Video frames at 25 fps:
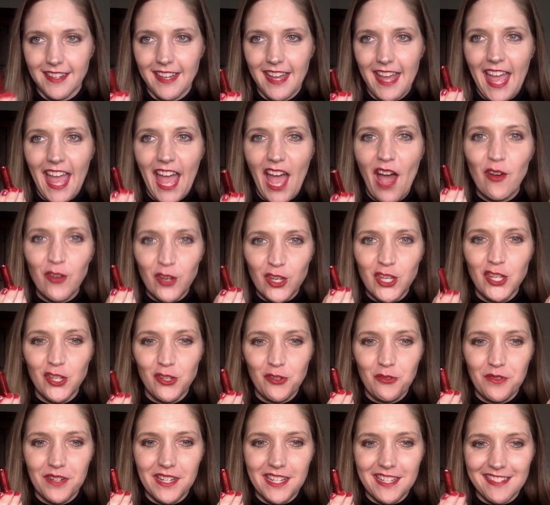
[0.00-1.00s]
How
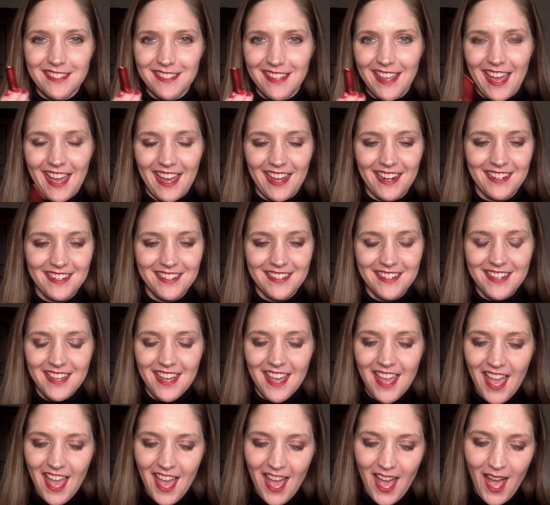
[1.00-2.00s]
cute is that?
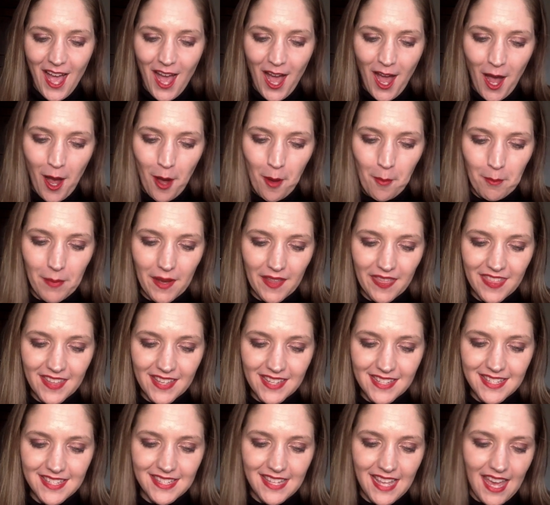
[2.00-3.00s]
But
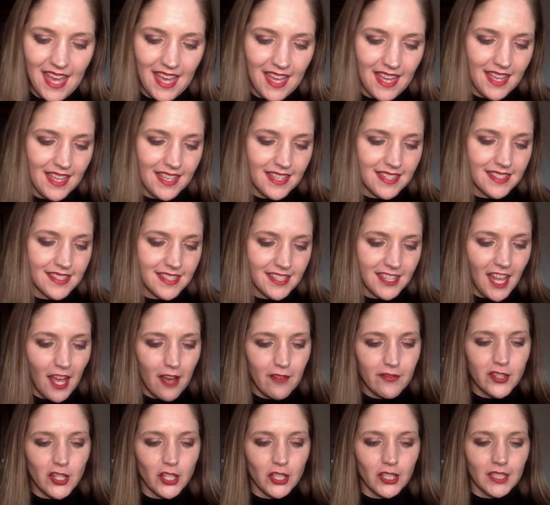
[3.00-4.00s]
this says,
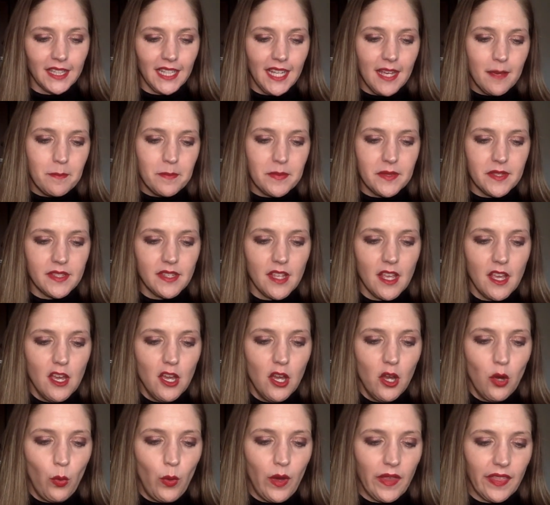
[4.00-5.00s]
love your lips
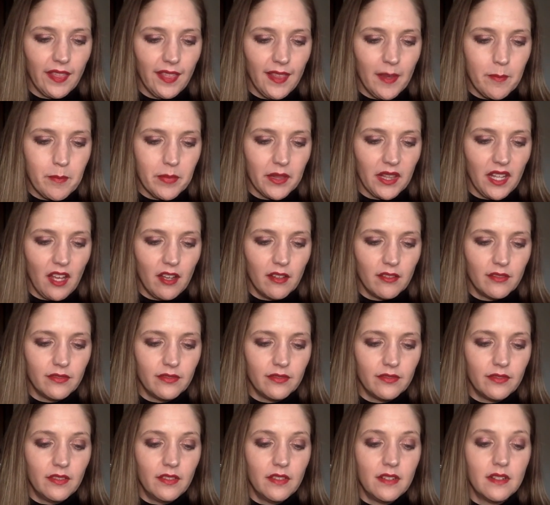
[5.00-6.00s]
with Lip Love
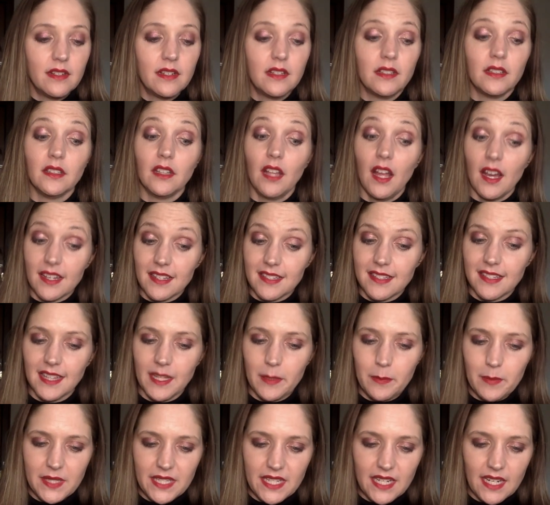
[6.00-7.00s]
Luxe
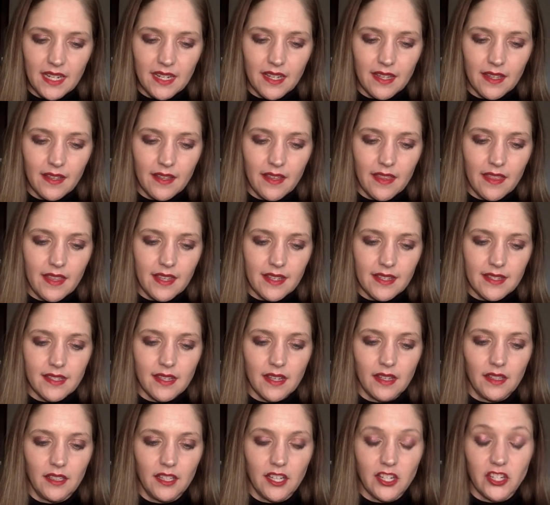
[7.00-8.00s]
lipstick. This
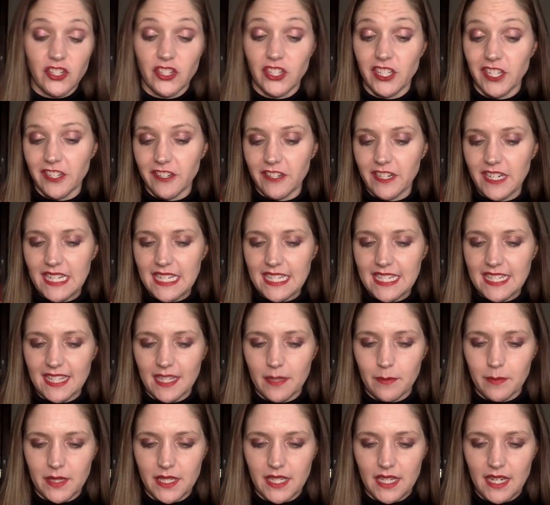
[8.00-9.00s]
luxurious
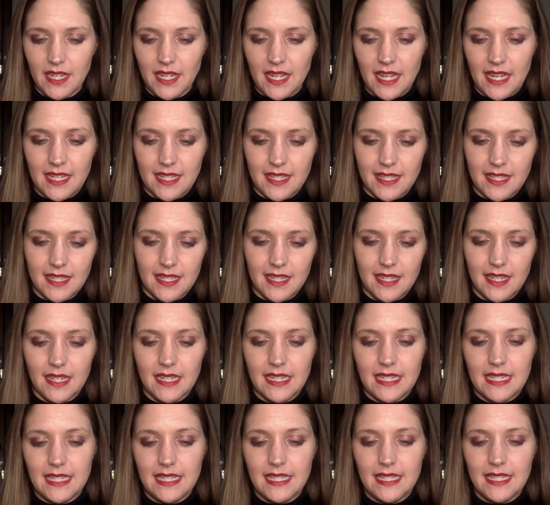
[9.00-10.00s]
lipstick is
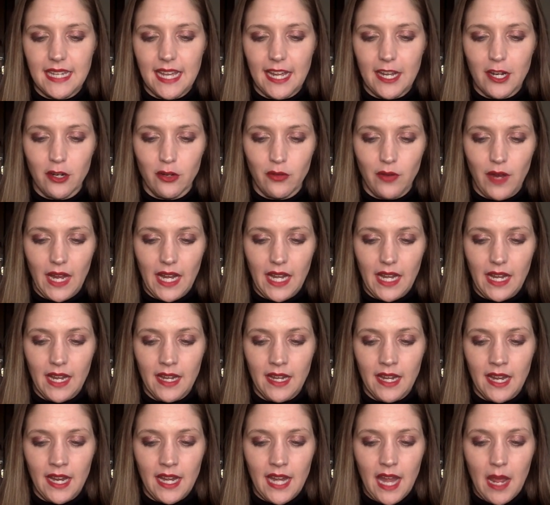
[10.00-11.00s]
decorated
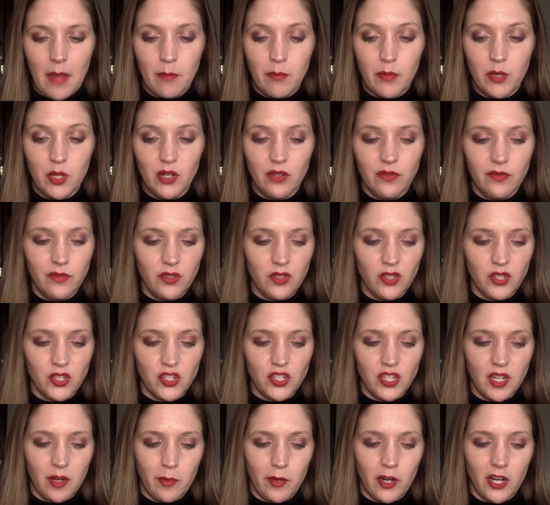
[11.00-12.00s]
in a beautiful
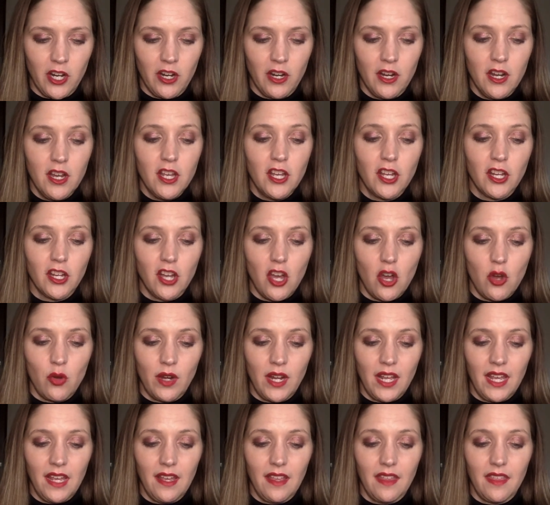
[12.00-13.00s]
shimmer
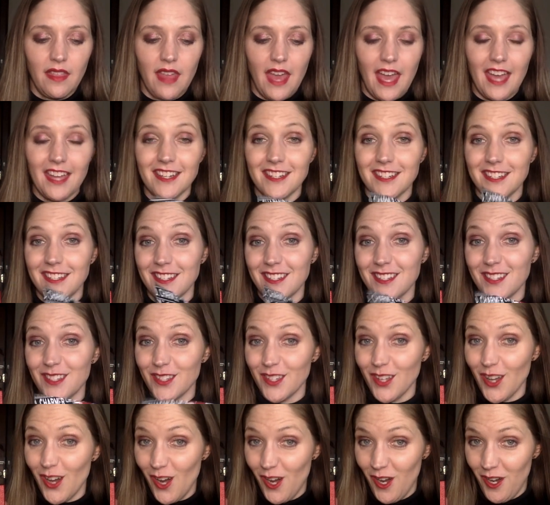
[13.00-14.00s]
coating that
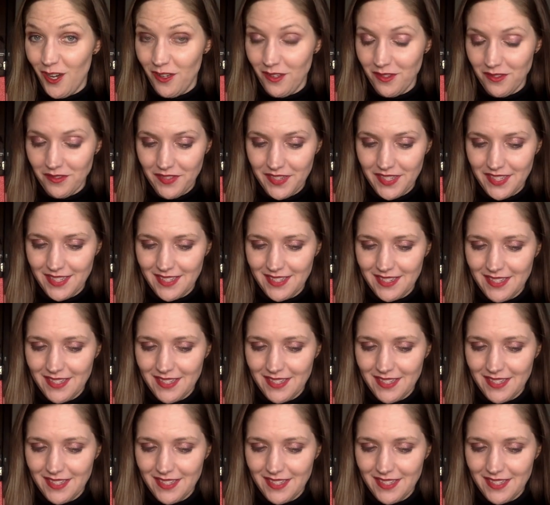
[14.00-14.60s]
dissolves